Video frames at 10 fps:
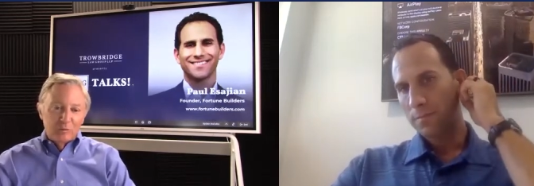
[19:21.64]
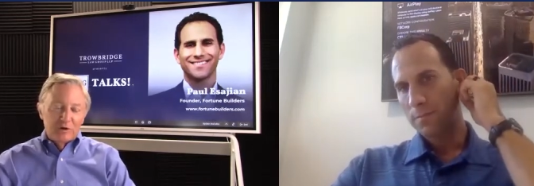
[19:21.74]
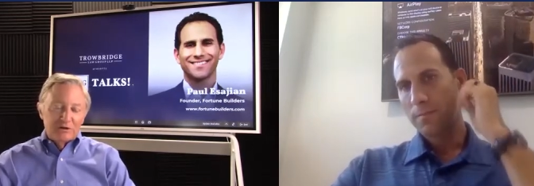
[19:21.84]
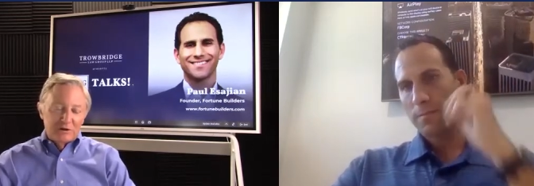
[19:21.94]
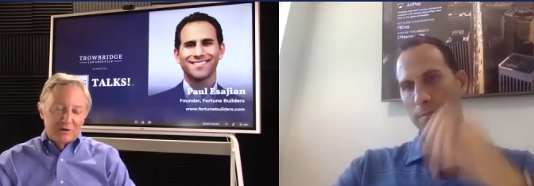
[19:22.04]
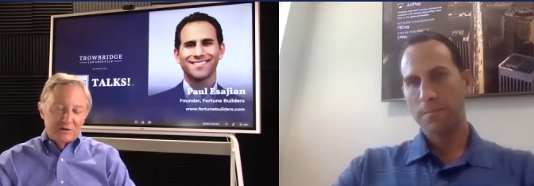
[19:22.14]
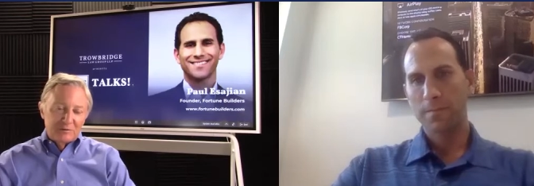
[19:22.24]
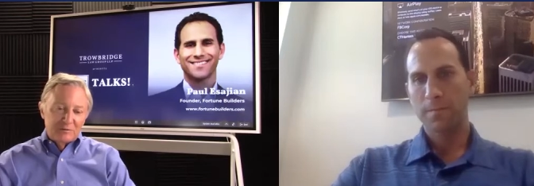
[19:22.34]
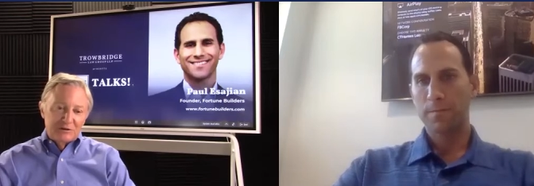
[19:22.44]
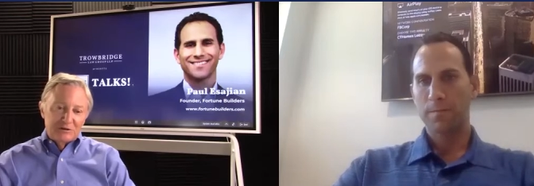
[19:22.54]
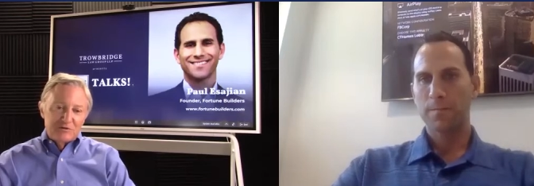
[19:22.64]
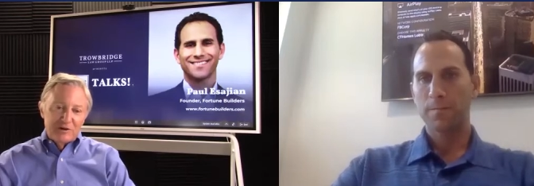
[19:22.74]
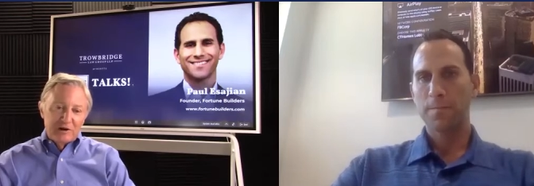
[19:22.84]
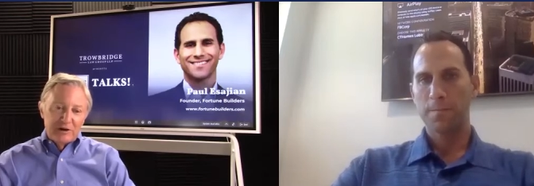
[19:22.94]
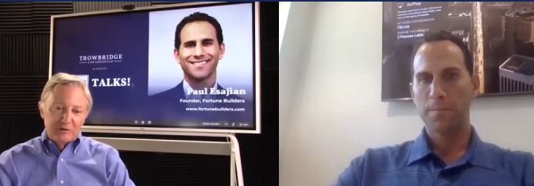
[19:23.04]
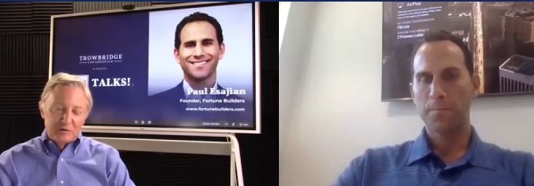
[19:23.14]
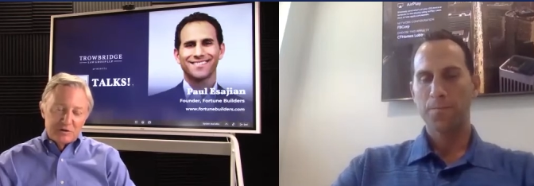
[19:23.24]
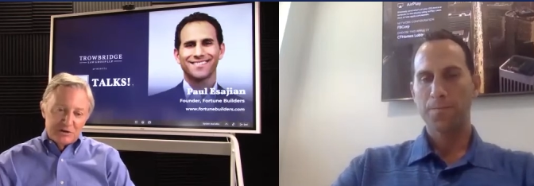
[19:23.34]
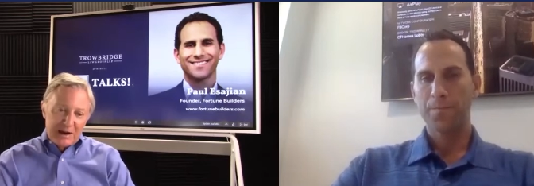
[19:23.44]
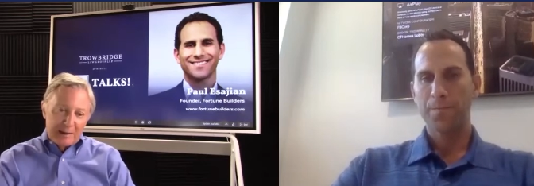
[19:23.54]
Speaker 1: which is, which is very
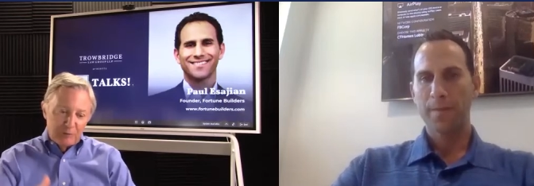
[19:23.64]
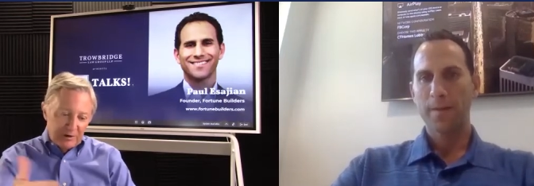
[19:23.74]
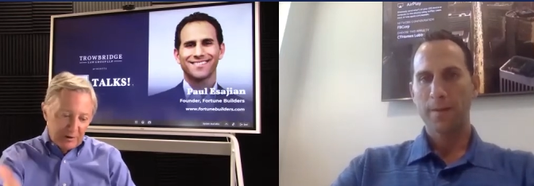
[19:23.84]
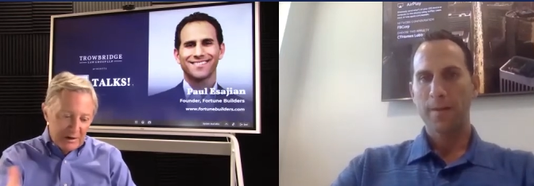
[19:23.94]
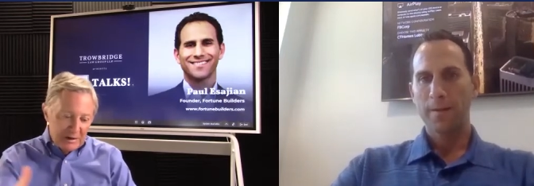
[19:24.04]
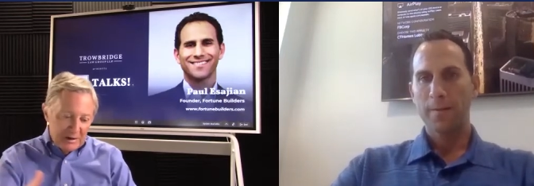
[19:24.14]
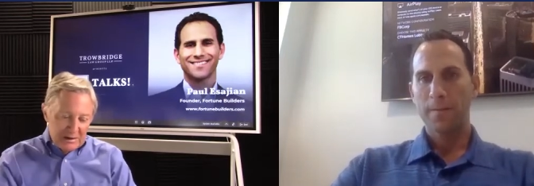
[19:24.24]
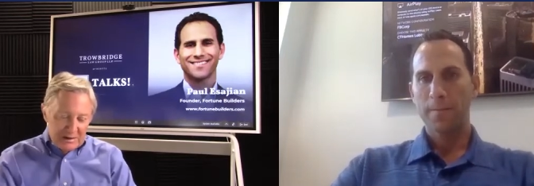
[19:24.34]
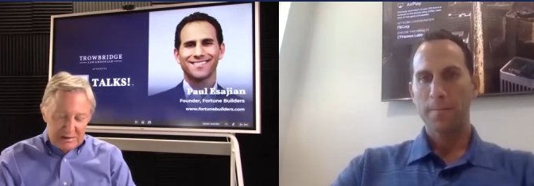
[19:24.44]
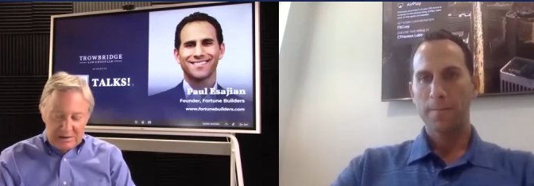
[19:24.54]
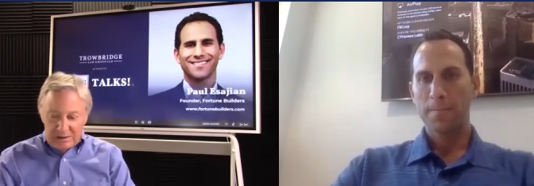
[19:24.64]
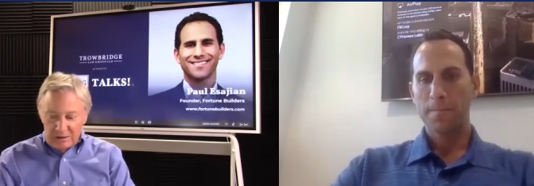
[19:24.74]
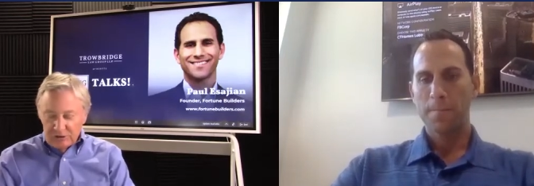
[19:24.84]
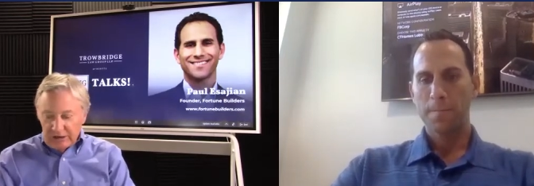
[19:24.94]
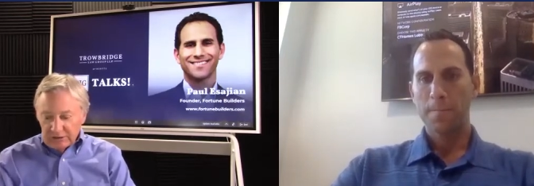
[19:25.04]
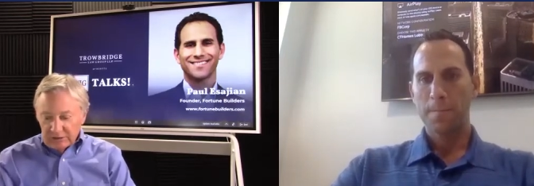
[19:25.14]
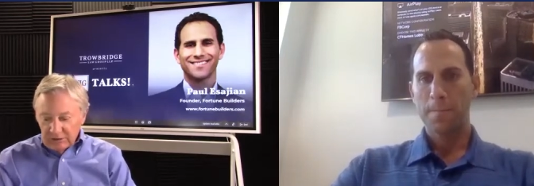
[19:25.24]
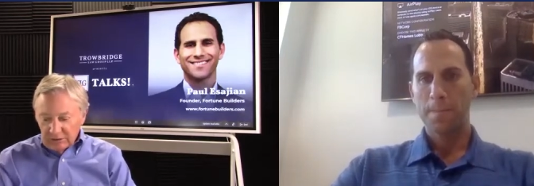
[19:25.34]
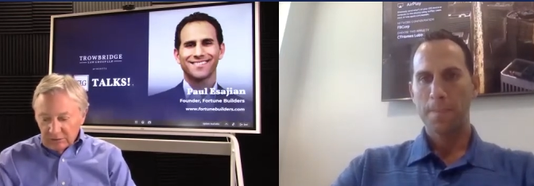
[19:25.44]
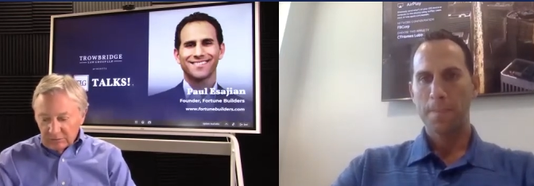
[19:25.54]
interesting. I'm going to interject a
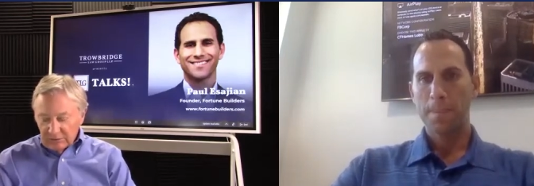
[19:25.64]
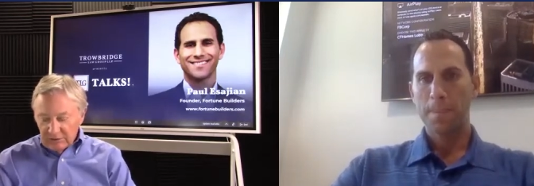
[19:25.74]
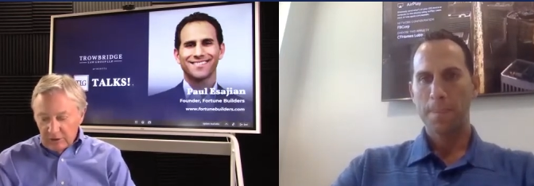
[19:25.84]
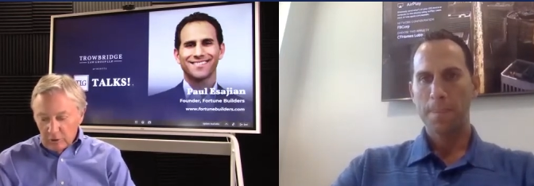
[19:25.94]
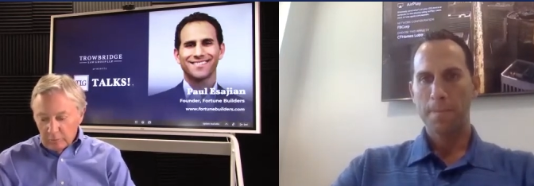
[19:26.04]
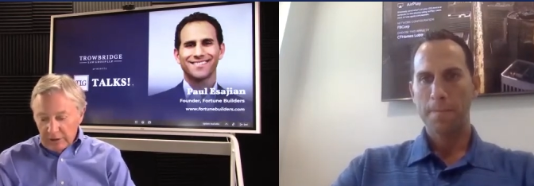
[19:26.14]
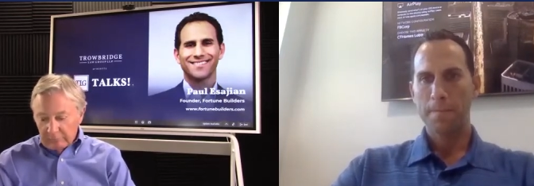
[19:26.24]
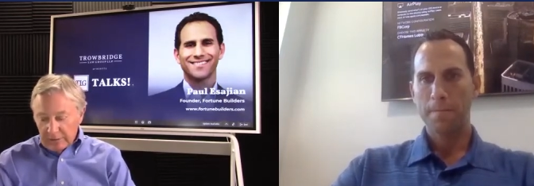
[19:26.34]
little humor.